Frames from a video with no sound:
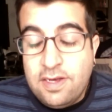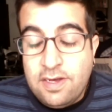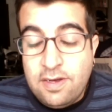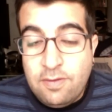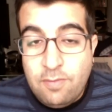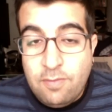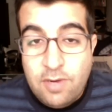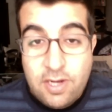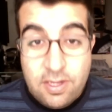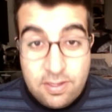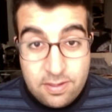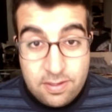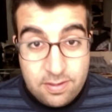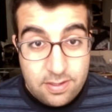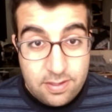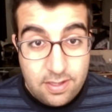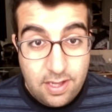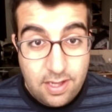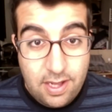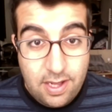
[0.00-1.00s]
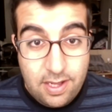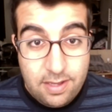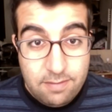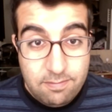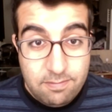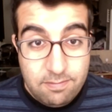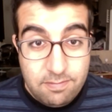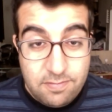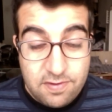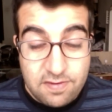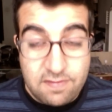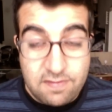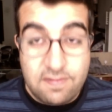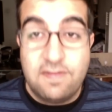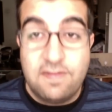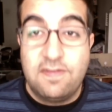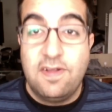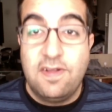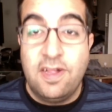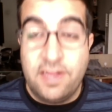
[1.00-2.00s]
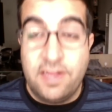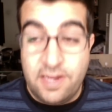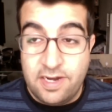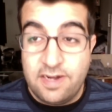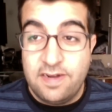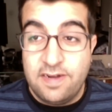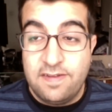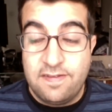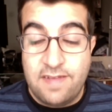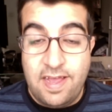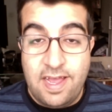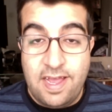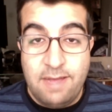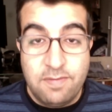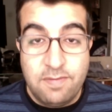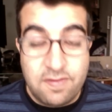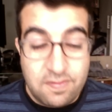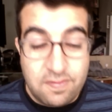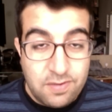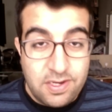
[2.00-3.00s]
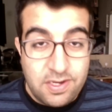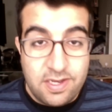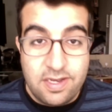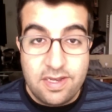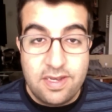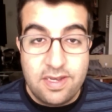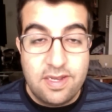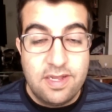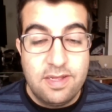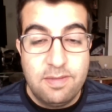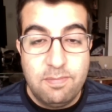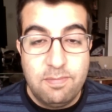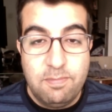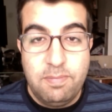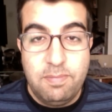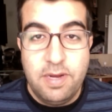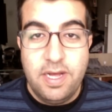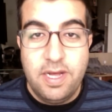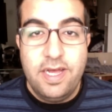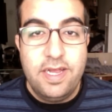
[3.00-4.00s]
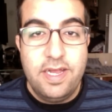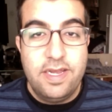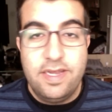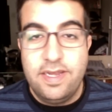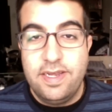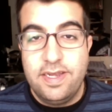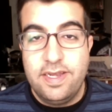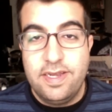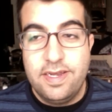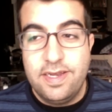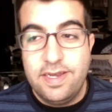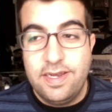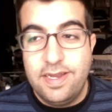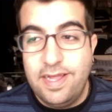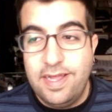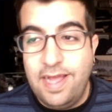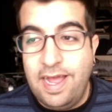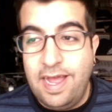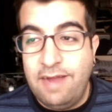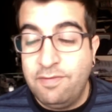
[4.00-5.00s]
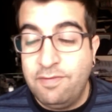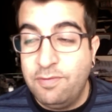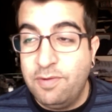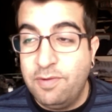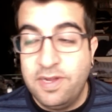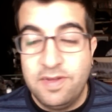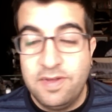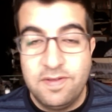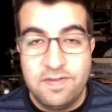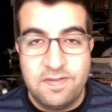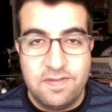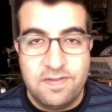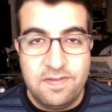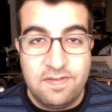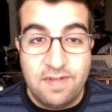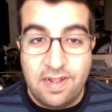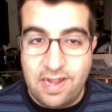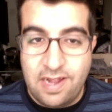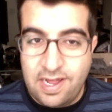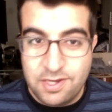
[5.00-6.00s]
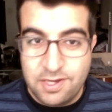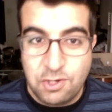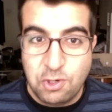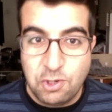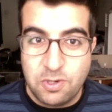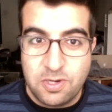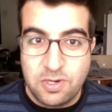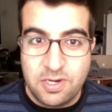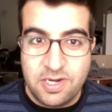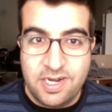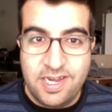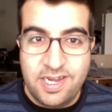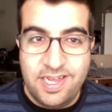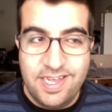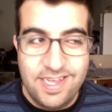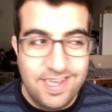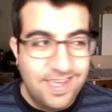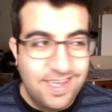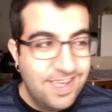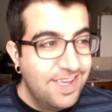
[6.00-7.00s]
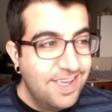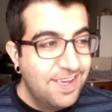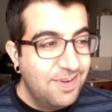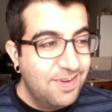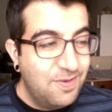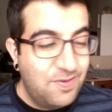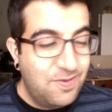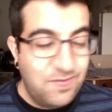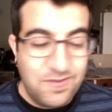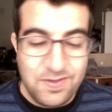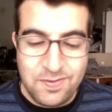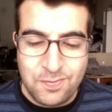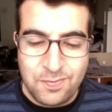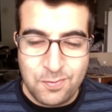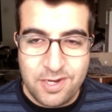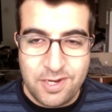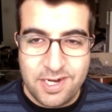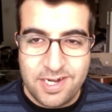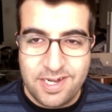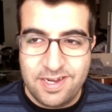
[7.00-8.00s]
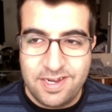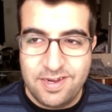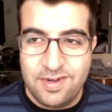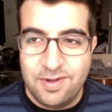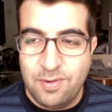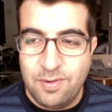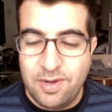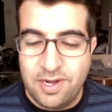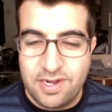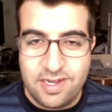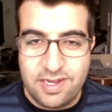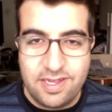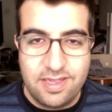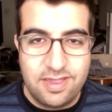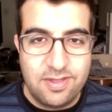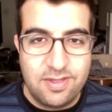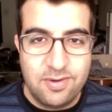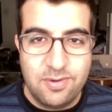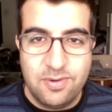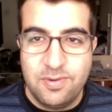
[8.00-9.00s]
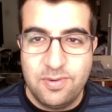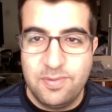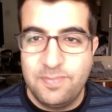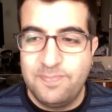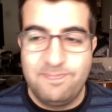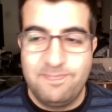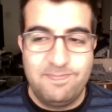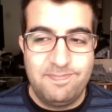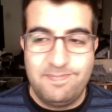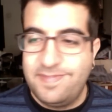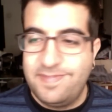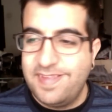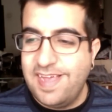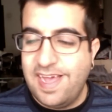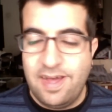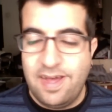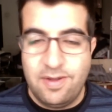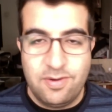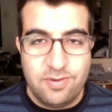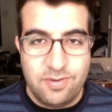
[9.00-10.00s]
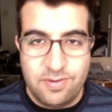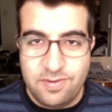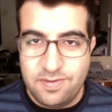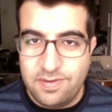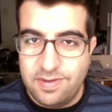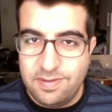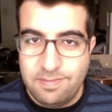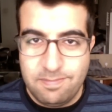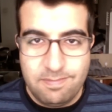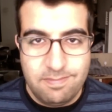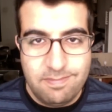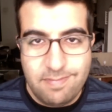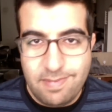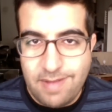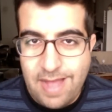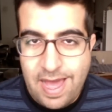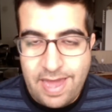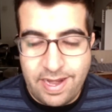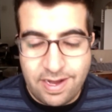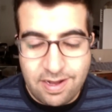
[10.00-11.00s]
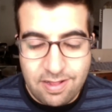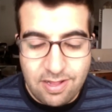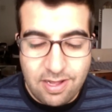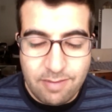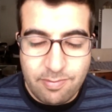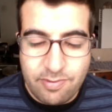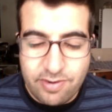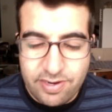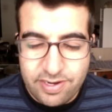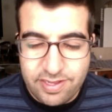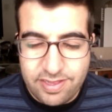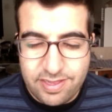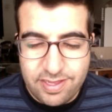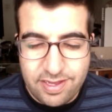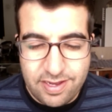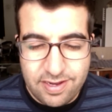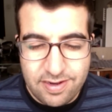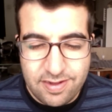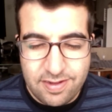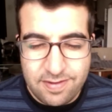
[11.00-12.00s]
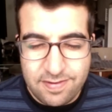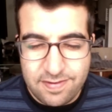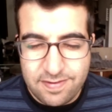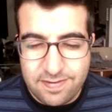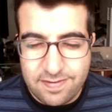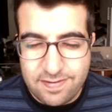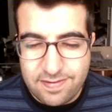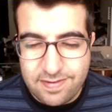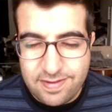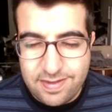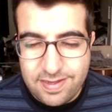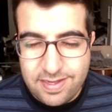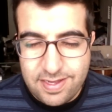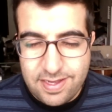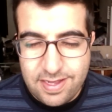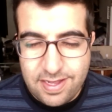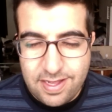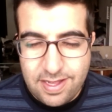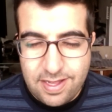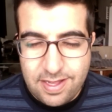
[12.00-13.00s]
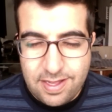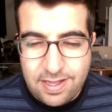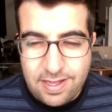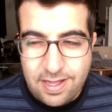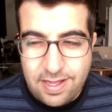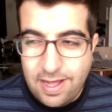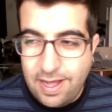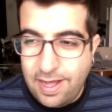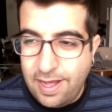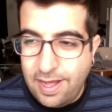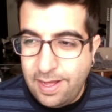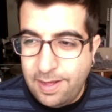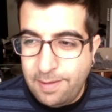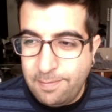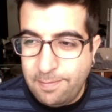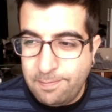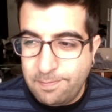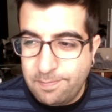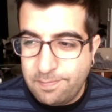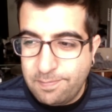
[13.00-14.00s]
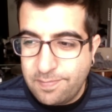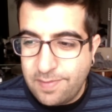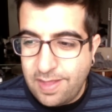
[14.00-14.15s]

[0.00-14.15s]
Well, I'm just as tall here as I am in Sweden, but everyone else is a lot shorter, which feels weird, you know, walking through town or at a club or anything, you know, just I'm